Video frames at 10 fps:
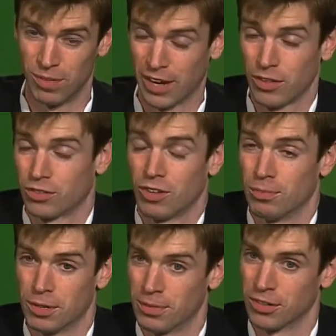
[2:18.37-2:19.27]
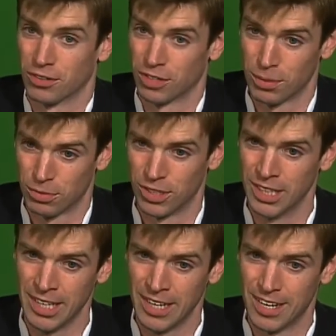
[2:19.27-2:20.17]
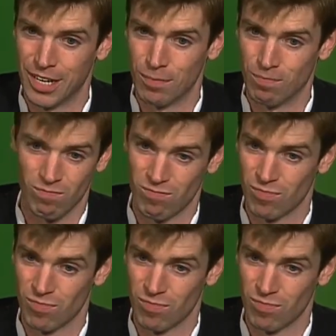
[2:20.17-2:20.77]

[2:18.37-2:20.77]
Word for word: don't think there's ever been a better example um,